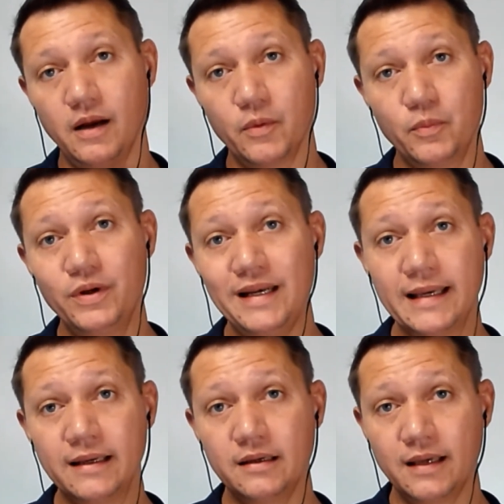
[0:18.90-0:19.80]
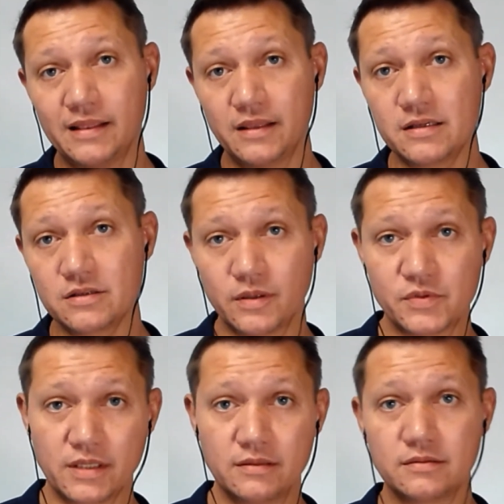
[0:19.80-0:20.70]
I will put a link in the
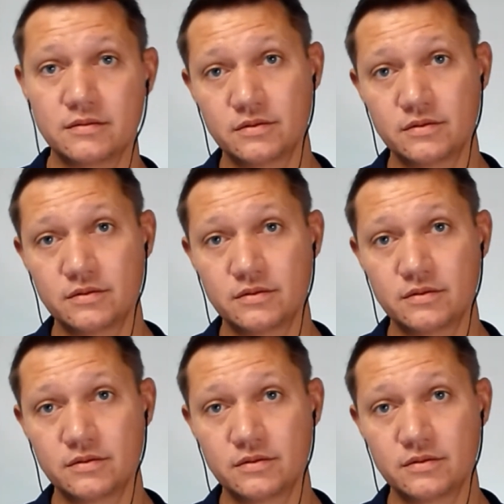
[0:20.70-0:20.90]
description